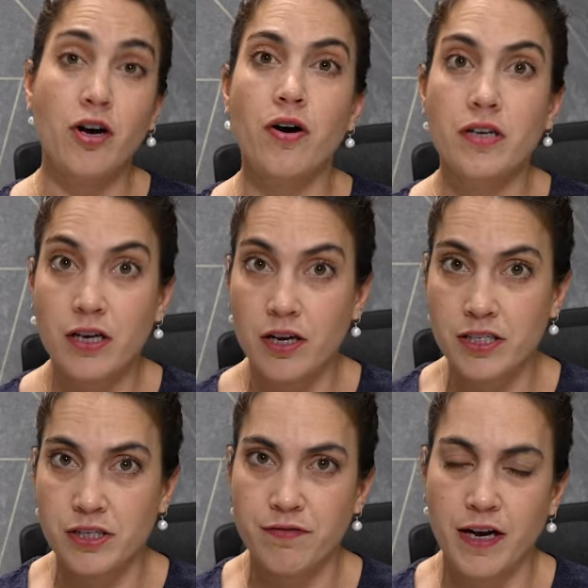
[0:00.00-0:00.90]
a
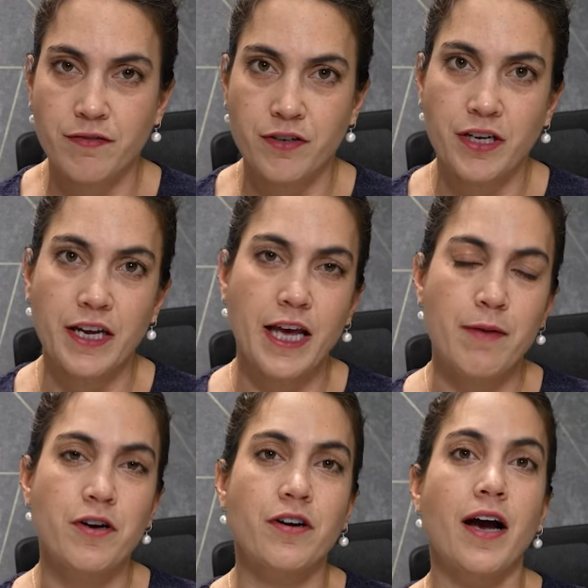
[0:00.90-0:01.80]
Holocaust survivor. He
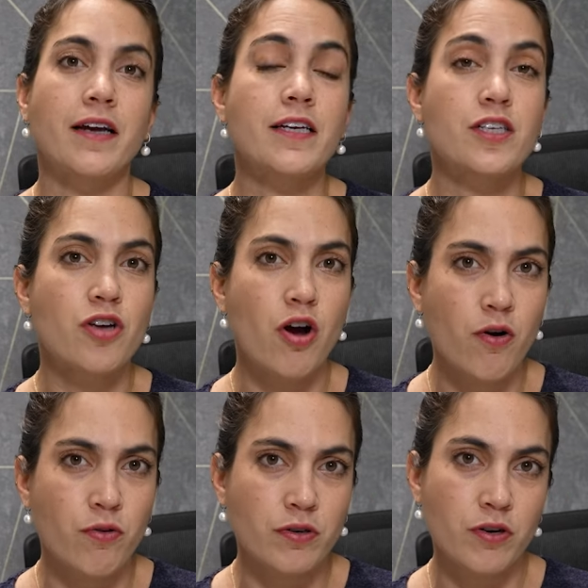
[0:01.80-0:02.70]
came here on his
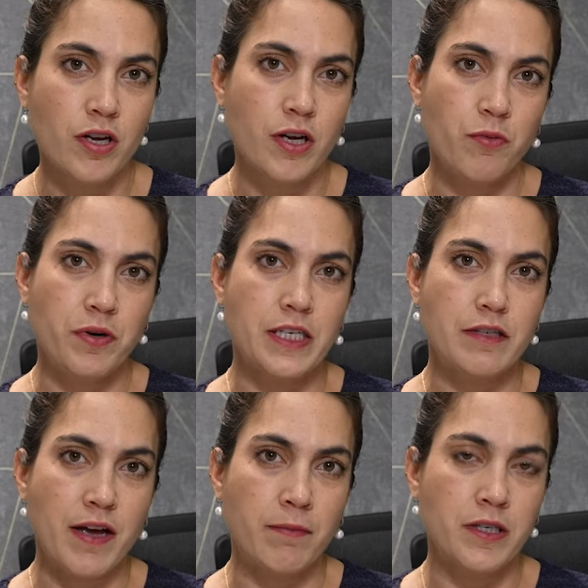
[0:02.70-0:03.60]
own when
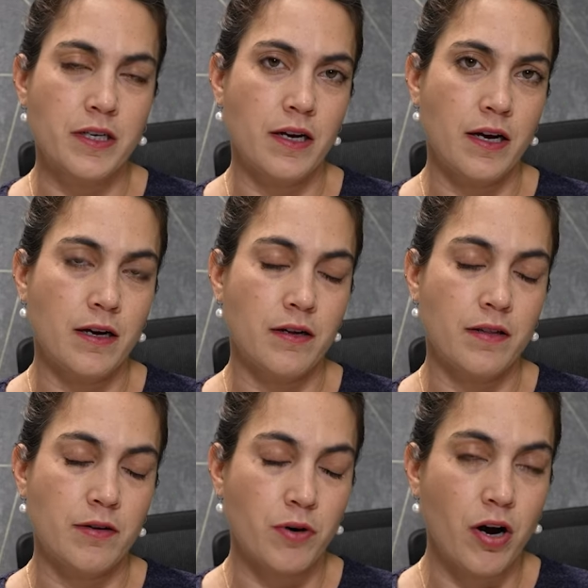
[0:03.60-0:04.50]
his family,
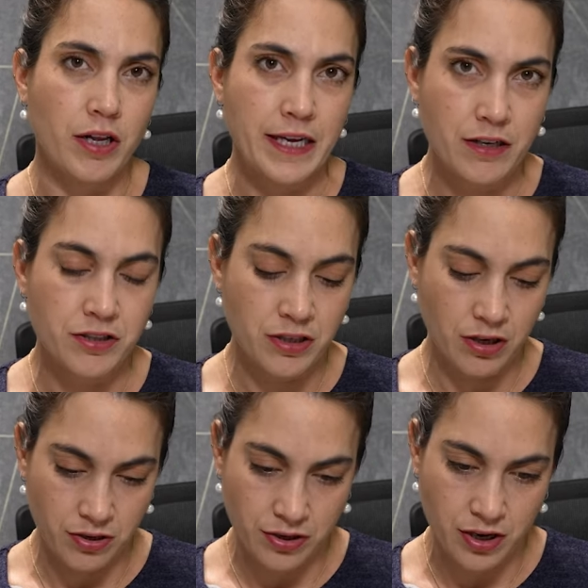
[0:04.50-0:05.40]
they were all killed in the
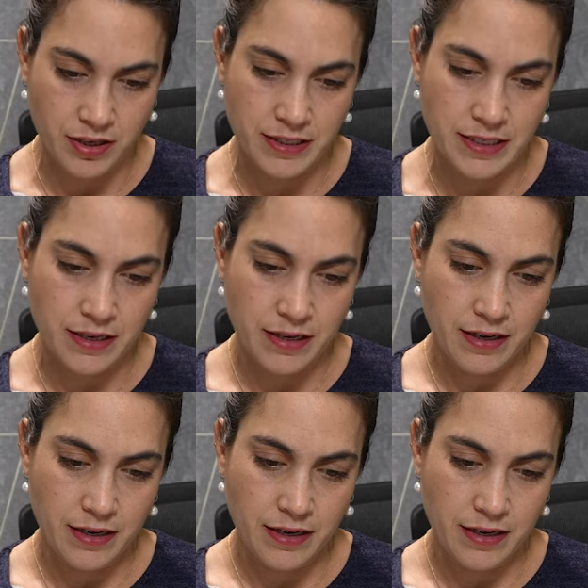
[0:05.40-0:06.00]
Holocaust.